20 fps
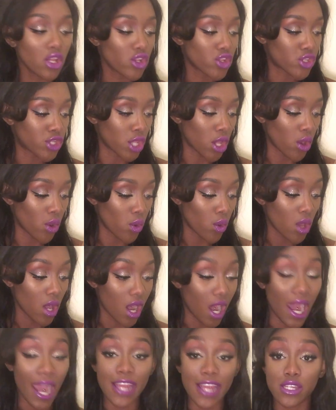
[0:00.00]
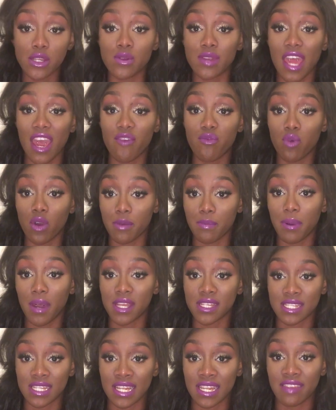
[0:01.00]
So I don't have one
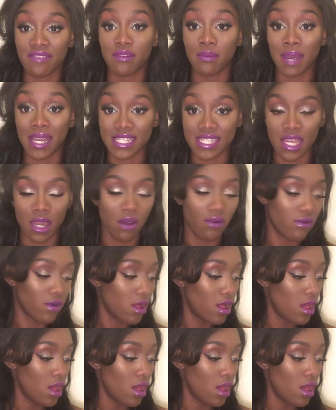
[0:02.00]
personally for myself.